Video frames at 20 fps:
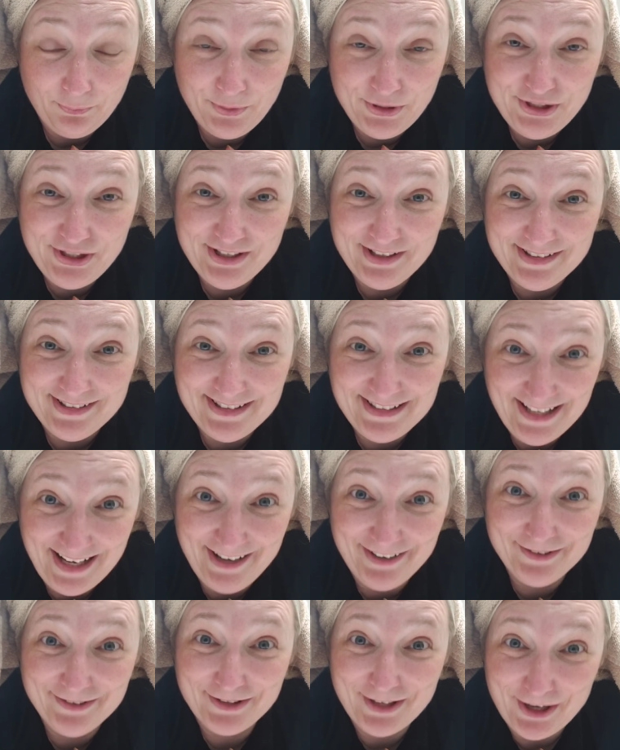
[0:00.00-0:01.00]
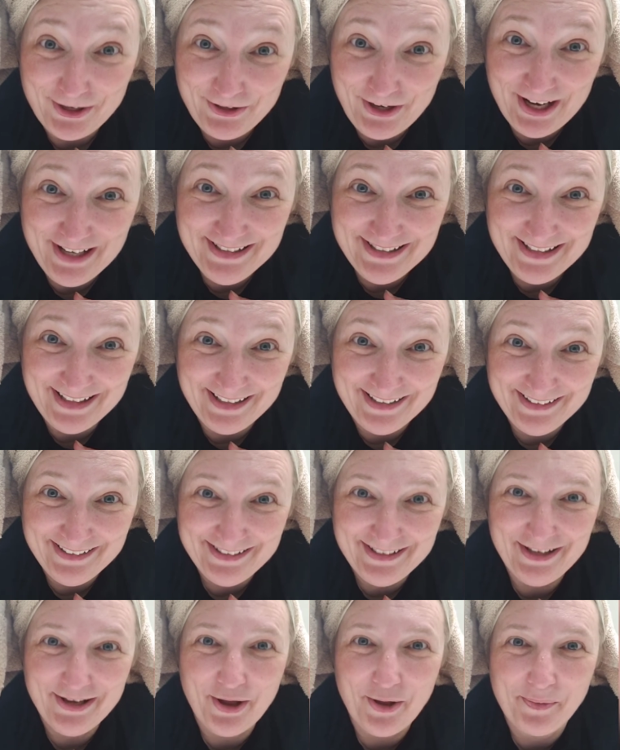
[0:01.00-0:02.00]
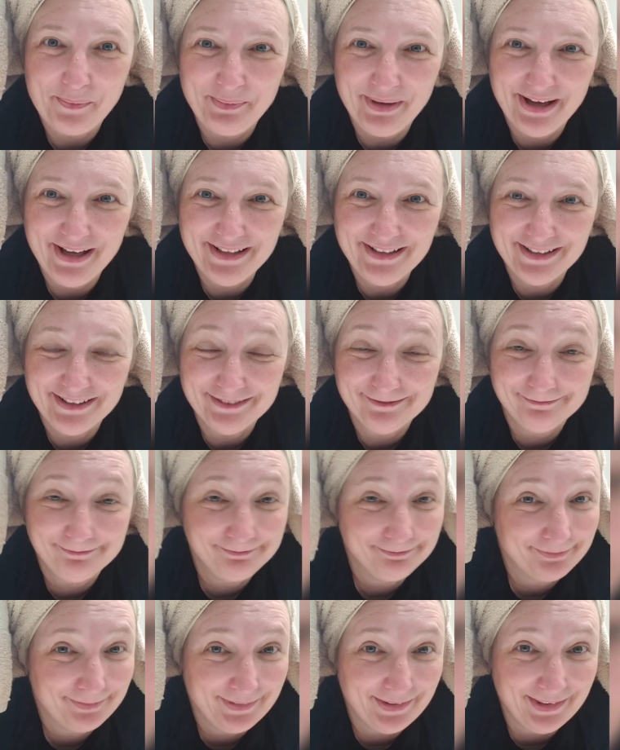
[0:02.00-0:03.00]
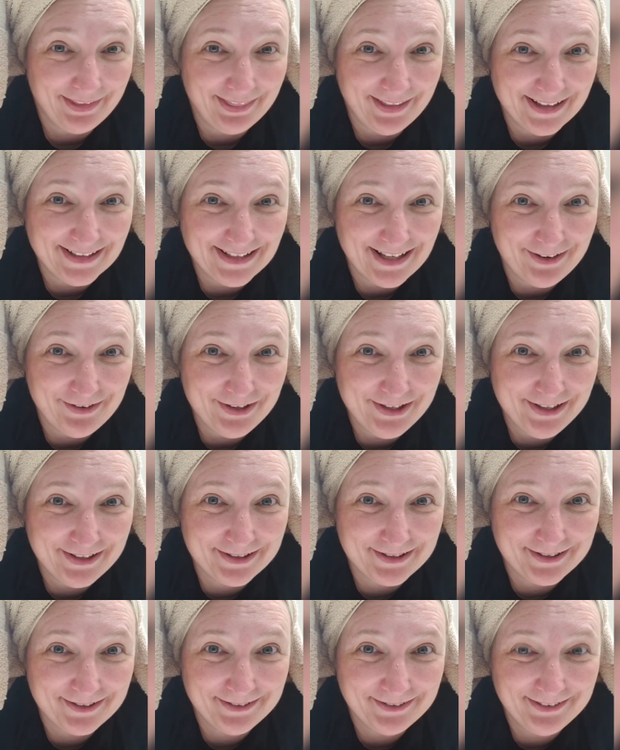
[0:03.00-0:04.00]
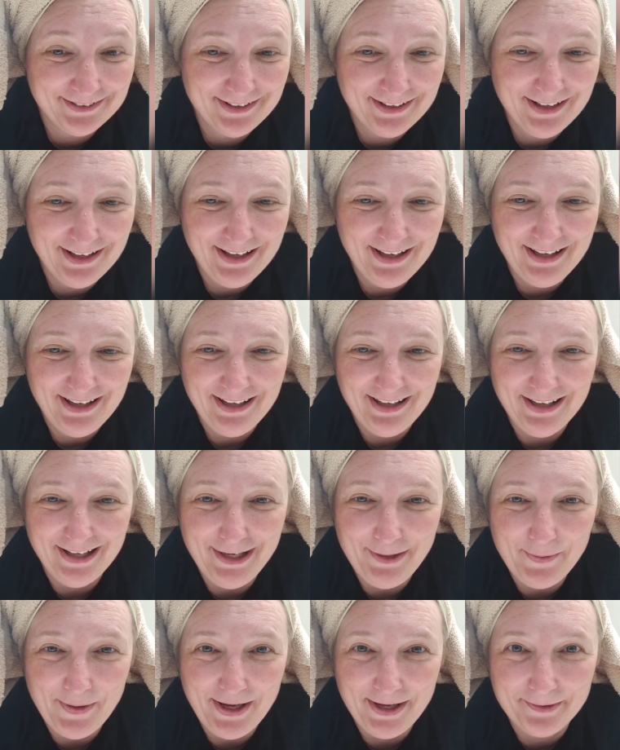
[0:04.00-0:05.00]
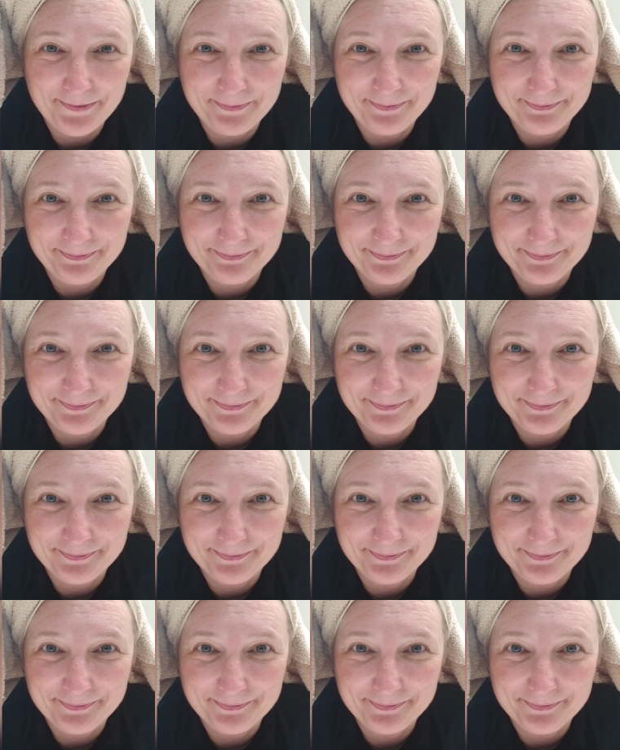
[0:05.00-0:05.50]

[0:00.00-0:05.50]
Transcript: Which sounds crazy, but that's how it is. Anyway,